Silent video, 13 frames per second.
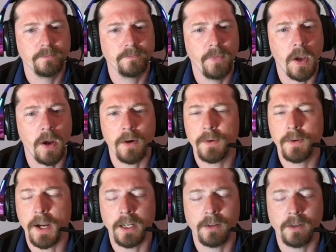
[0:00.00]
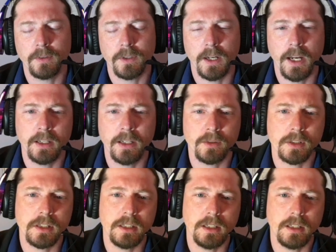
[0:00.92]
No, I don't
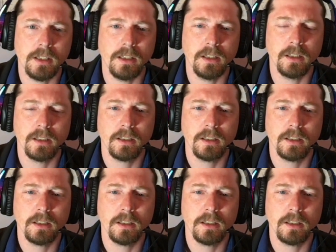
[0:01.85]
see